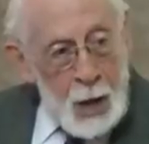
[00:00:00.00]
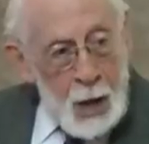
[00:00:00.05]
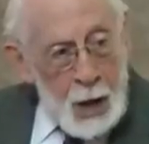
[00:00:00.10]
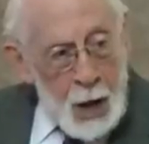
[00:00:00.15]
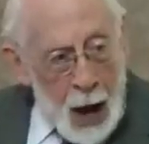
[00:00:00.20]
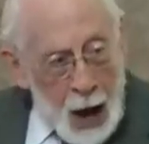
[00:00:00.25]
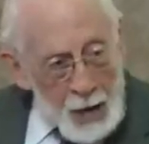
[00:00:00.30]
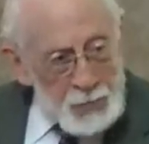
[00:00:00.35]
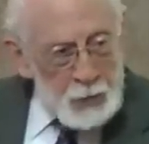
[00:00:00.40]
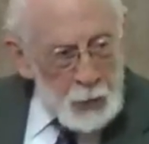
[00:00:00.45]

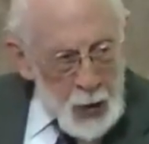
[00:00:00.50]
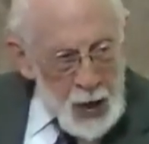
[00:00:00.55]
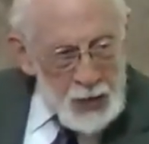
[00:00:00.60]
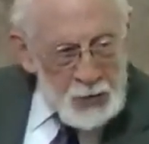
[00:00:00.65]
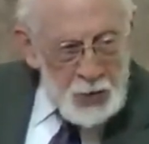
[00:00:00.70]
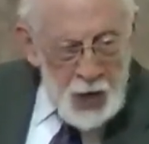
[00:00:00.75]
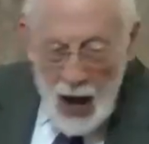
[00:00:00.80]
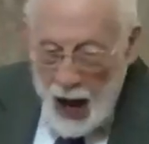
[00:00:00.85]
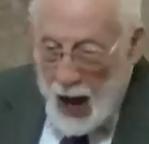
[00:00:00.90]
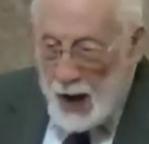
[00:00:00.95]
Every
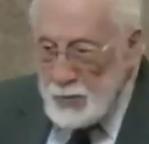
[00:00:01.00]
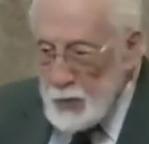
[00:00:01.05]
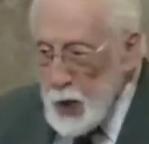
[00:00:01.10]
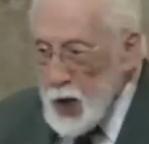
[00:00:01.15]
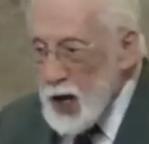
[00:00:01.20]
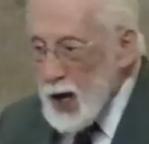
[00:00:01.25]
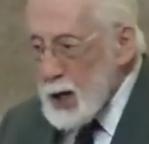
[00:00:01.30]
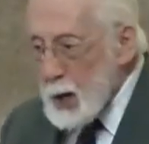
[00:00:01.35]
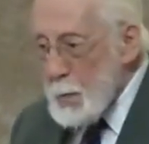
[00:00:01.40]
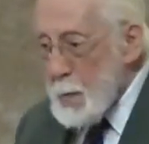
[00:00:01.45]
tavern
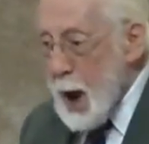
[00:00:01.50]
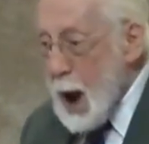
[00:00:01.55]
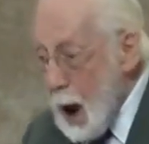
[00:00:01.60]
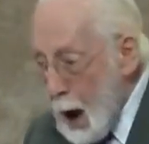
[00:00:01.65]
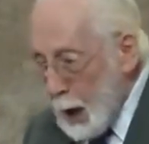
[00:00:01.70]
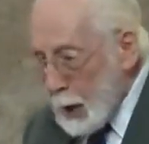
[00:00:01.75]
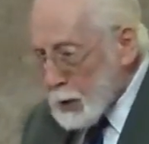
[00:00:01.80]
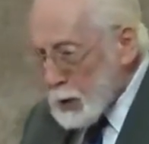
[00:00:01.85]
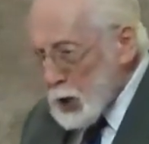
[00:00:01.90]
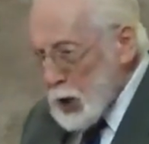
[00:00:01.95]
in
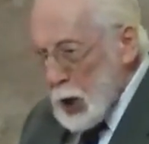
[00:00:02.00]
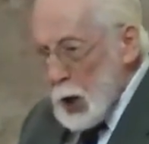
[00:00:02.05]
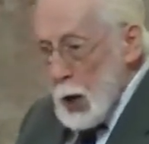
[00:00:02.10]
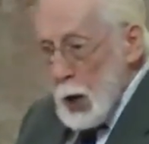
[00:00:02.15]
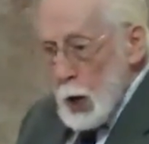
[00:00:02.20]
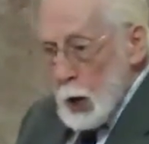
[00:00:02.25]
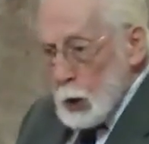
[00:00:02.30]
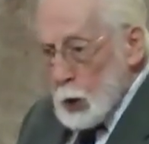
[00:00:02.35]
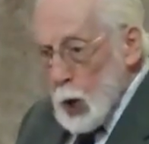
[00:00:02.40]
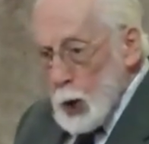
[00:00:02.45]
America
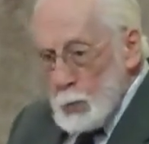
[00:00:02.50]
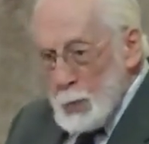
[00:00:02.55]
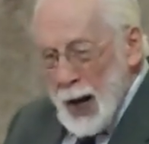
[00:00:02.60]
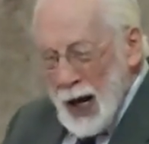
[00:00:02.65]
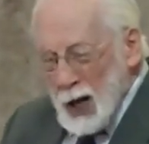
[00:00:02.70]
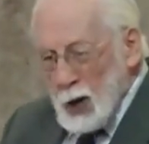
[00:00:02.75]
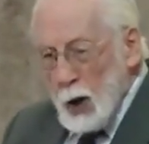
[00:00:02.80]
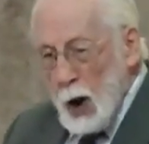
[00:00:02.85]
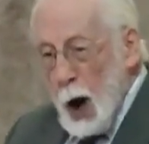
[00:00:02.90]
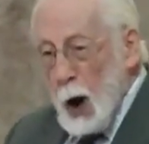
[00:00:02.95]
could be
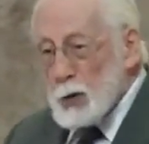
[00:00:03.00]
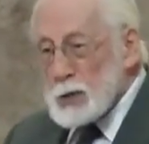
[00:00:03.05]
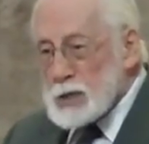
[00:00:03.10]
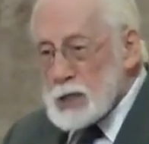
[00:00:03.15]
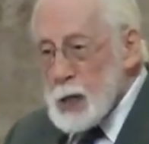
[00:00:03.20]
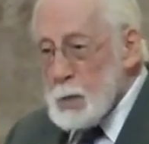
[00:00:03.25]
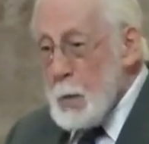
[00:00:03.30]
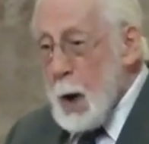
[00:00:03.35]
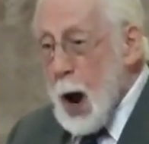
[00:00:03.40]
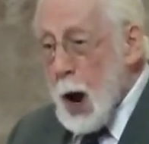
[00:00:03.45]
closed
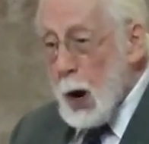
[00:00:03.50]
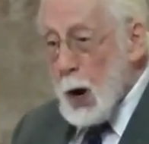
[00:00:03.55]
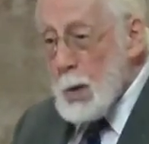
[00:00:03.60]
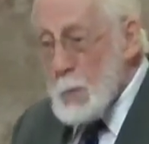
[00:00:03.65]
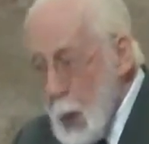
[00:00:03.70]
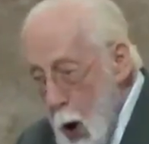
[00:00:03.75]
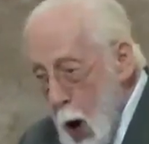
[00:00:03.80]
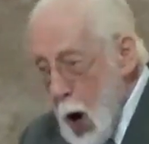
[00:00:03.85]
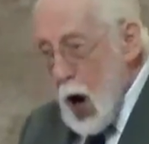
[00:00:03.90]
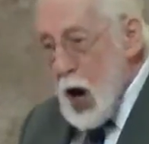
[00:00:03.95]
tomorrow
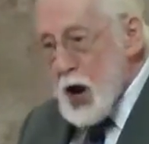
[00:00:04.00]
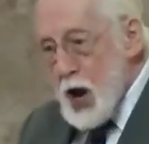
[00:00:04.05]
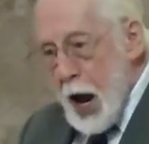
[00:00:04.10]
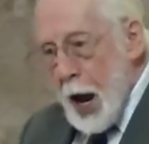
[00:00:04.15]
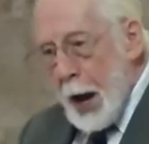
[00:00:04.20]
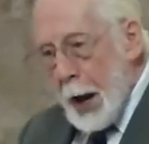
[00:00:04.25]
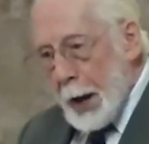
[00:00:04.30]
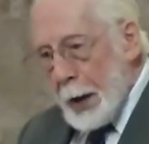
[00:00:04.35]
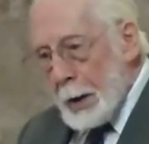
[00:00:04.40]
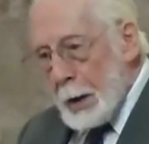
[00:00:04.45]

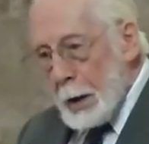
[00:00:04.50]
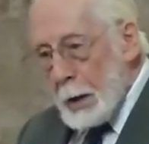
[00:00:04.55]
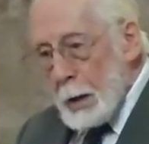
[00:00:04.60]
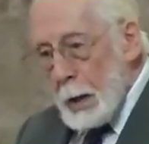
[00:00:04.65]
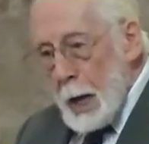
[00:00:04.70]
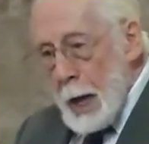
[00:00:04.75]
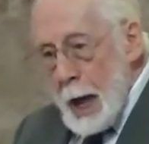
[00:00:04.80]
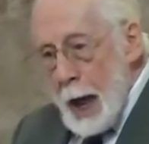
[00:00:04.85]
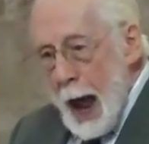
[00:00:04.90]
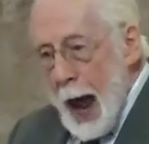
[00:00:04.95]
morning
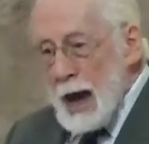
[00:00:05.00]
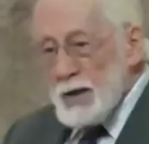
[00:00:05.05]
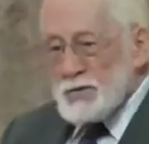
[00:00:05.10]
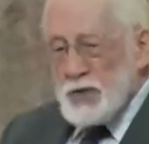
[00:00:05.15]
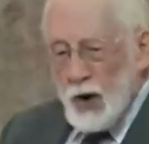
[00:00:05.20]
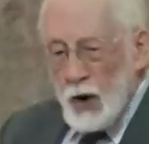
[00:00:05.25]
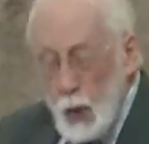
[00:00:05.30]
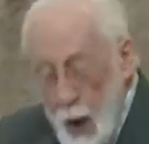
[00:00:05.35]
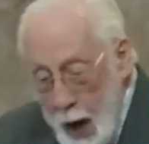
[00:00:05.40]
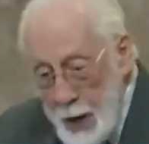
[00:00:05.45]
and
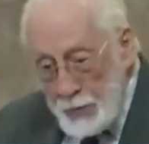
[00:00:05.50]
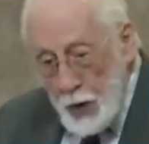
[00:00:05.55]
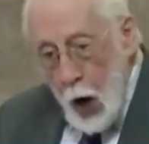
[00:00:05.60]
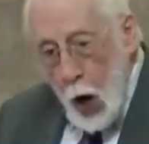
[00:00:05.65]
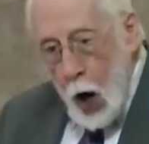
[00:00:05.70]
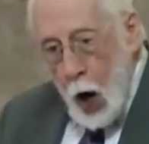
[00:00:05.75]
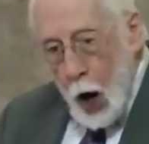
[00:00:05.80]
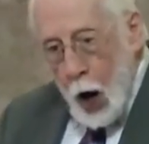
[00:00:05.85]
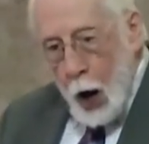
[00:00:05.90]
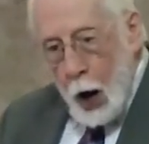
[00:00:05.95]

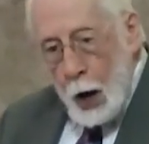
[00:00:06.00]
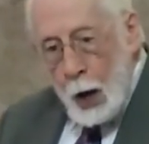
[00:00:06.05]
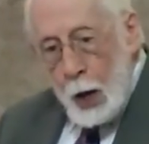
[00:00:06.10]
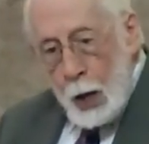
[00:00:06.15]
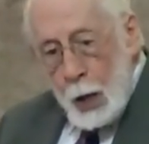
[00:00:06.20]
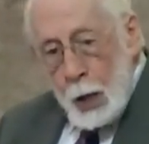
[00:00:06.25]
forever.